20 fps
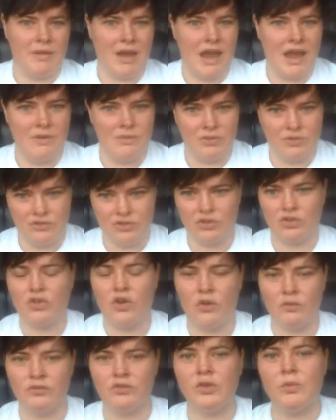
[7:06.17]
I was just
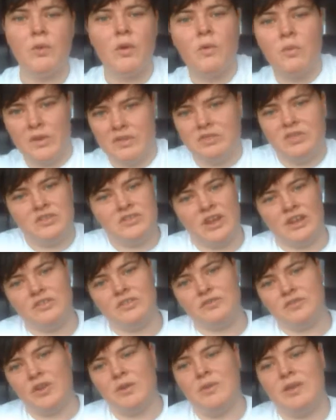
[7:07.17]
comfortable with the
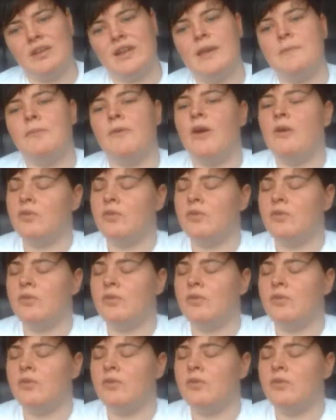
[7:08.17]
gender fluid label.